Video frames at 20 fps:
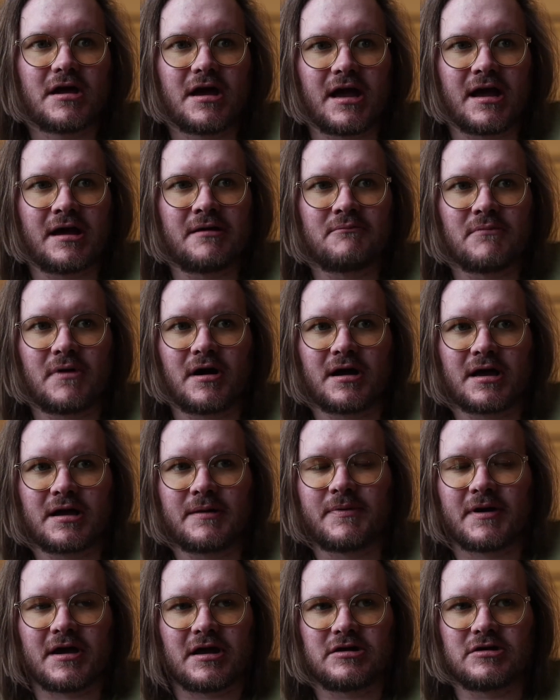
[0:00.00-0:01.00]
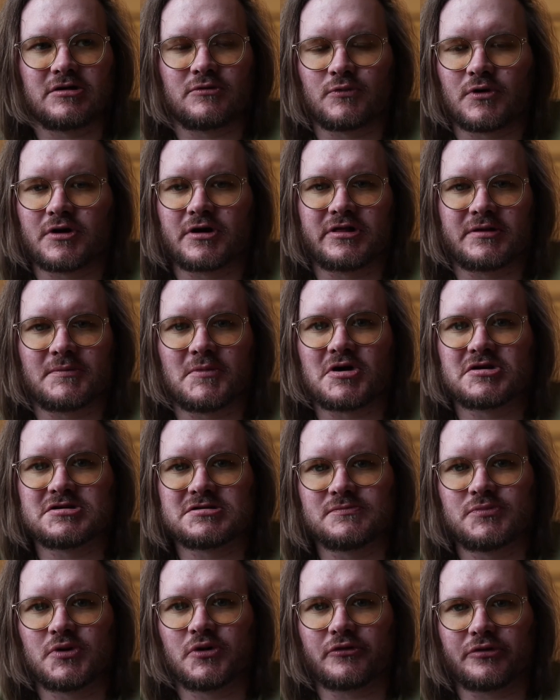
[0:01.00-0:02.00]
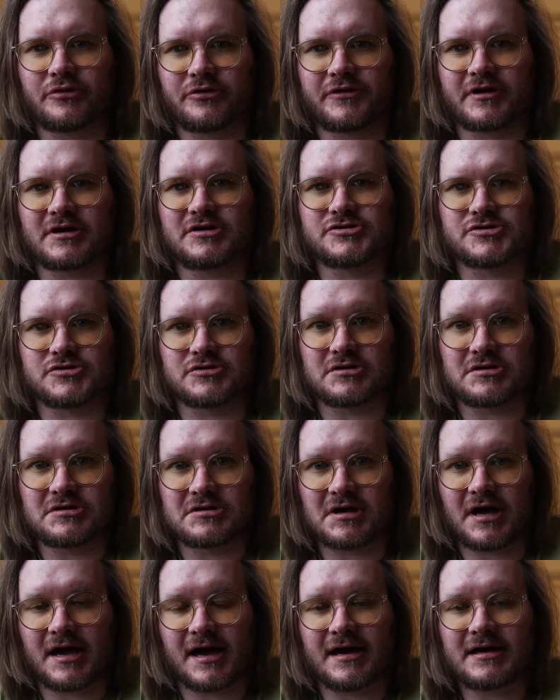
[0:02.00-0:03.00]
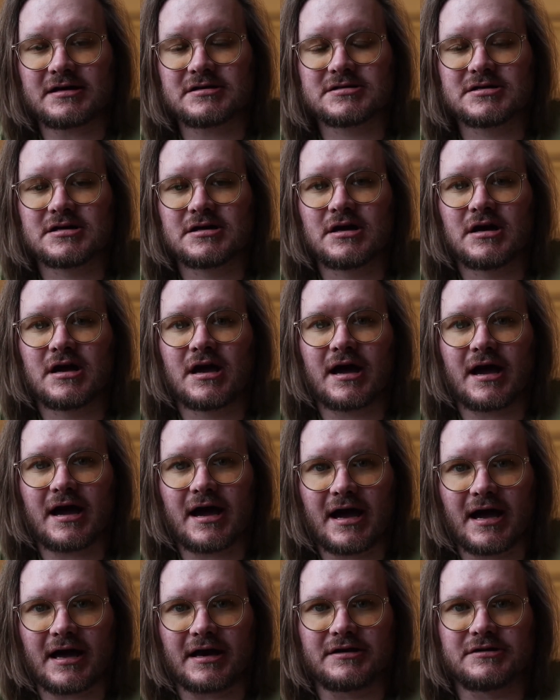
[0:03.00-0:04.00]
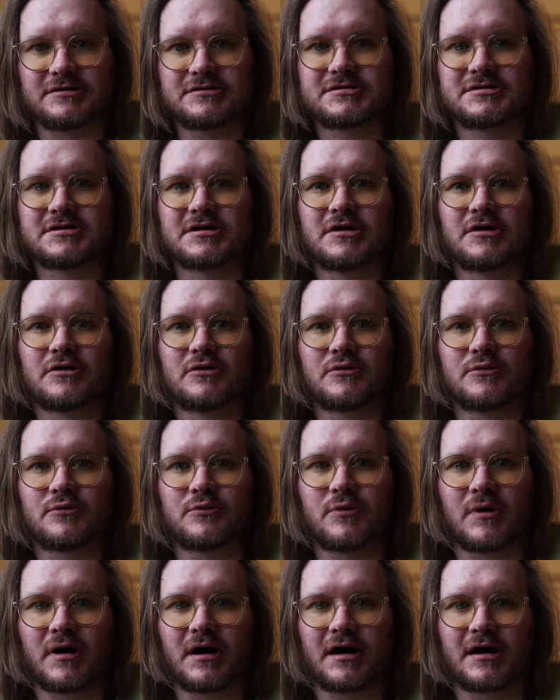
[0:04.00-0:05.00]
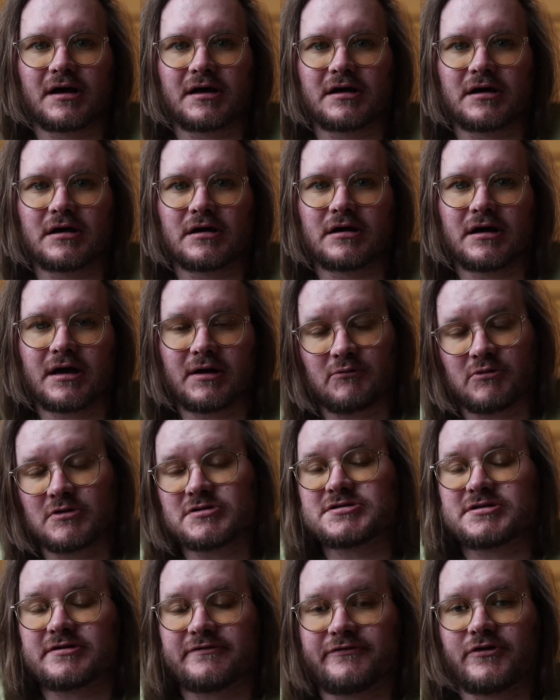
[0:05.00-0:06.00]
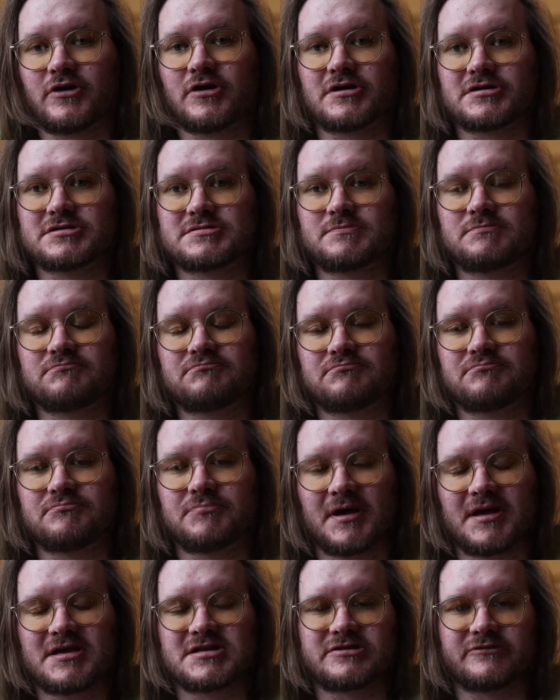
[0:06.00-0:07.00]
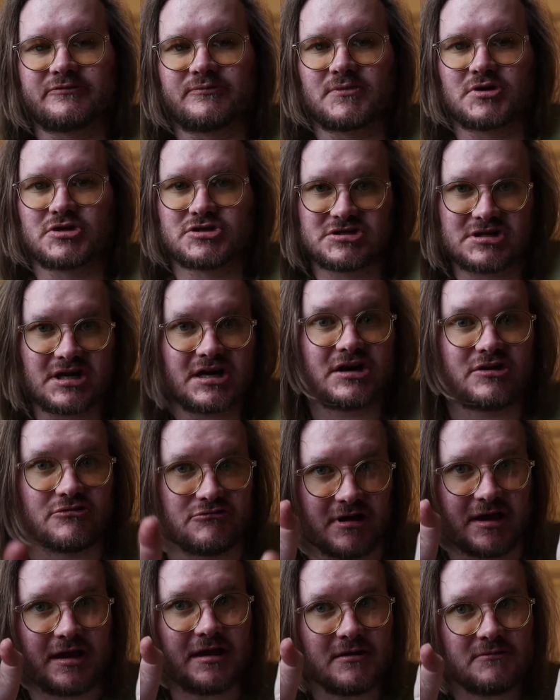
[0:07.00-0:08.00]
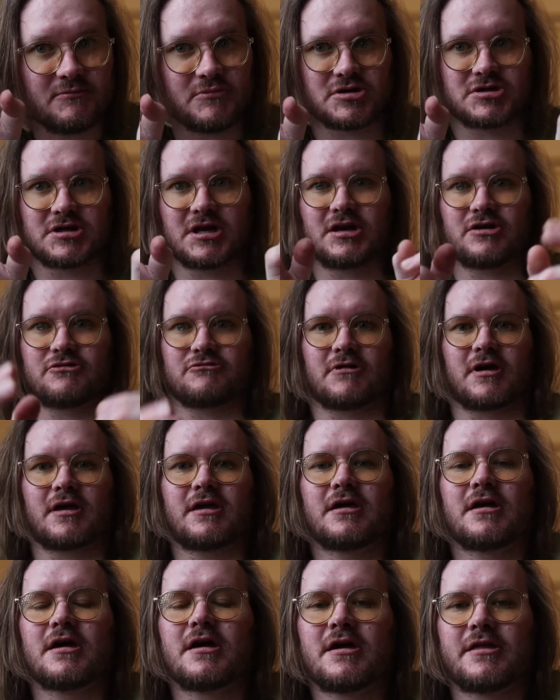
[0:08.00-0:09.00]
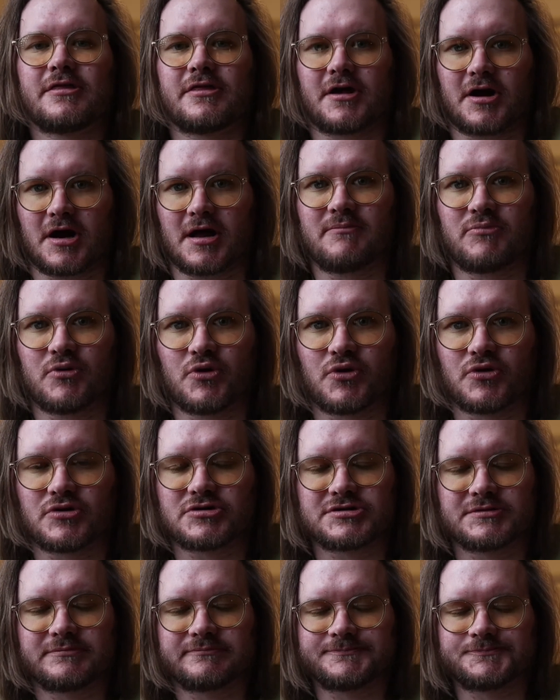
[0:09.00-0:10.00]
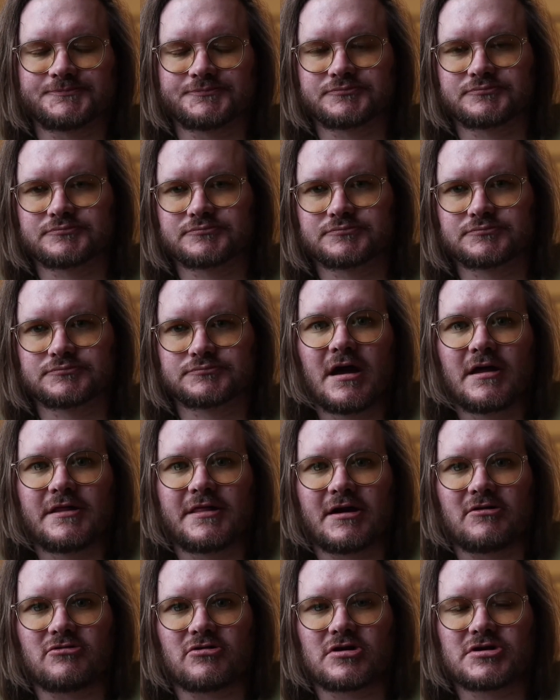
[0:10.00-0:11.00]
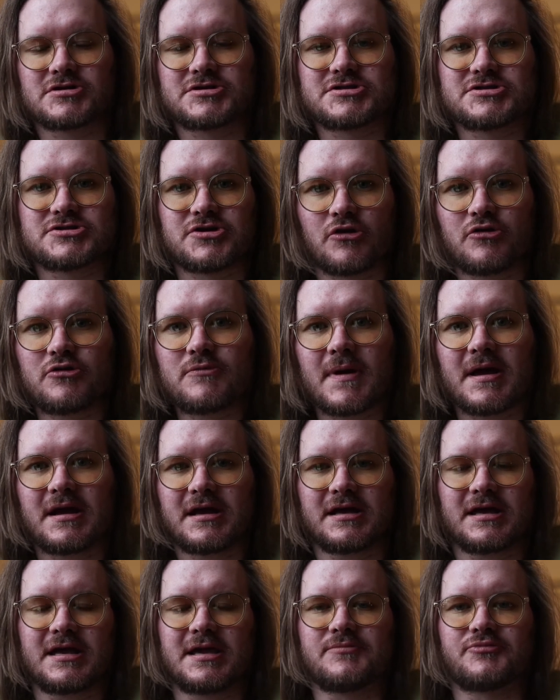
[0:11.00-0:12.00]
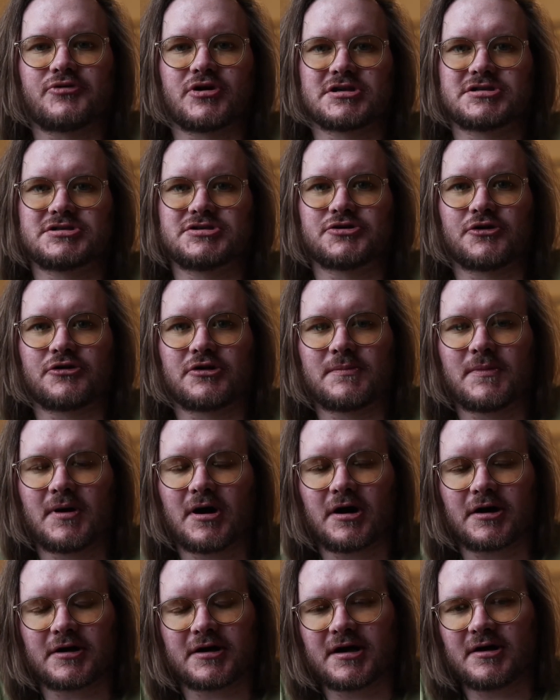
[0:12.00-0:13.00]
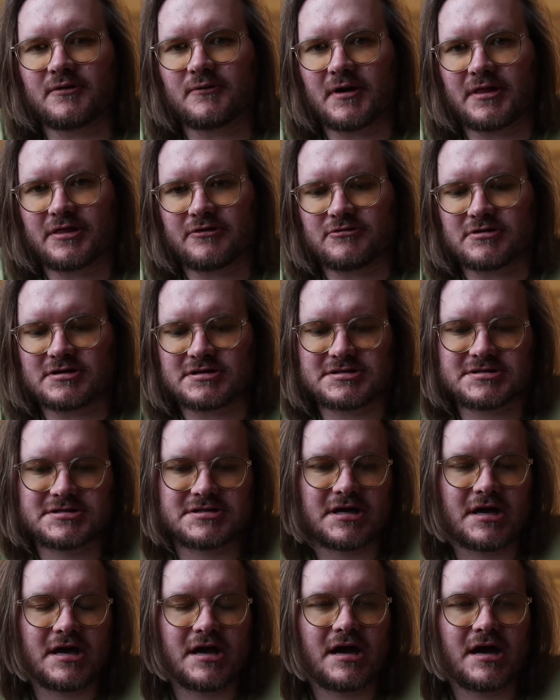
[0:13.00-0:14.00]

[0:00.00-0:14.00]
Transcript: in my opinion, one of the most important things you can get, and why it was the first piece of machinery that I bought. There are so many heat presses on the market, whether it's